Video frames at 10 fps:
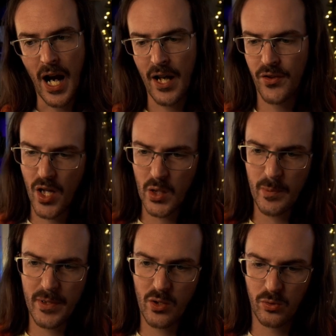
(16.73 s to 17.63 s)
I thought it would
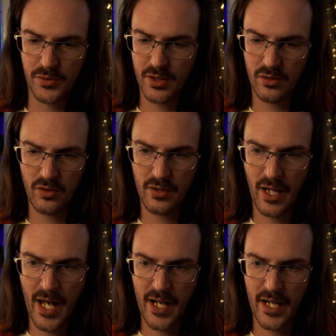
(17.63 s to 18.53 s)
be cool to look
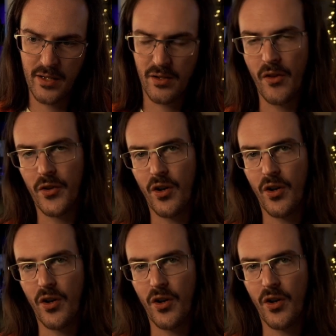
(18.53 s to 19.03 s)
at another